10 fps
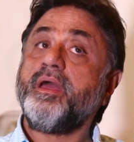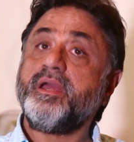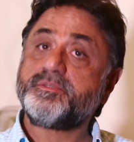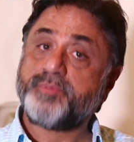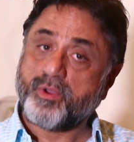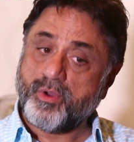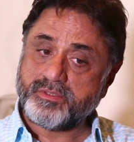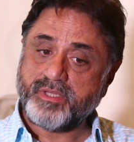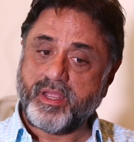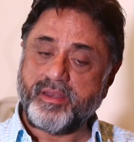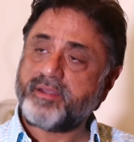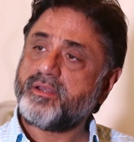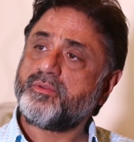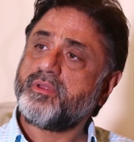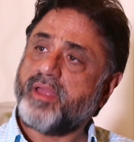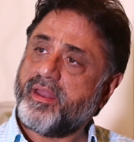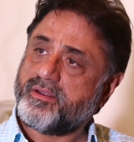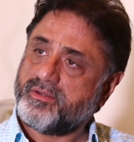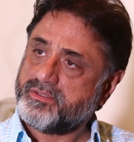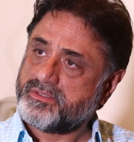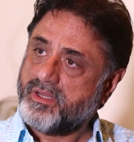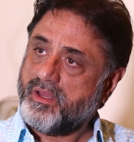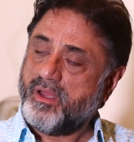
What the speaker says: it's because they connected to the characters.